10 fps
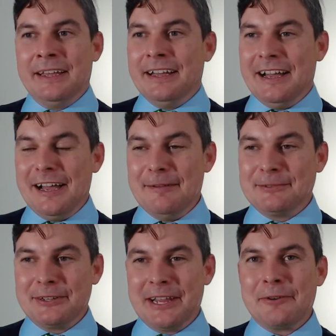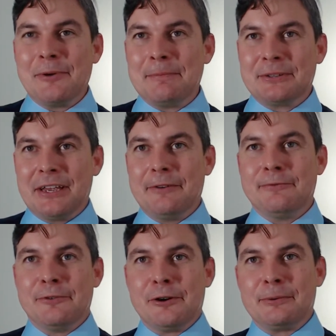So a lot of website
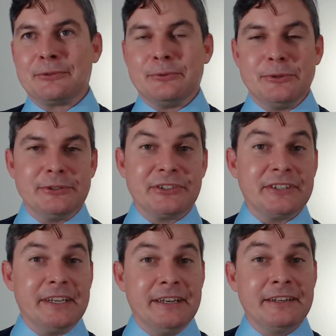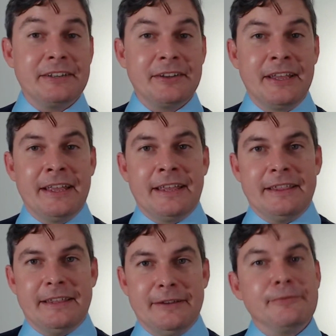forms will send
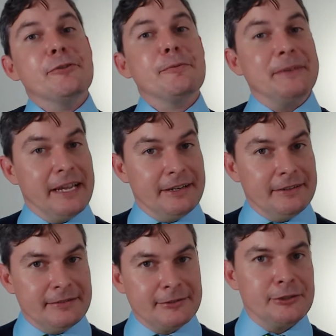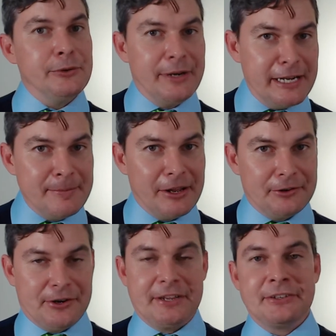the form data to an email
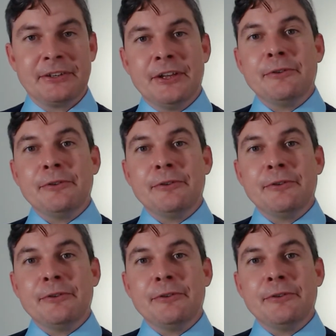address.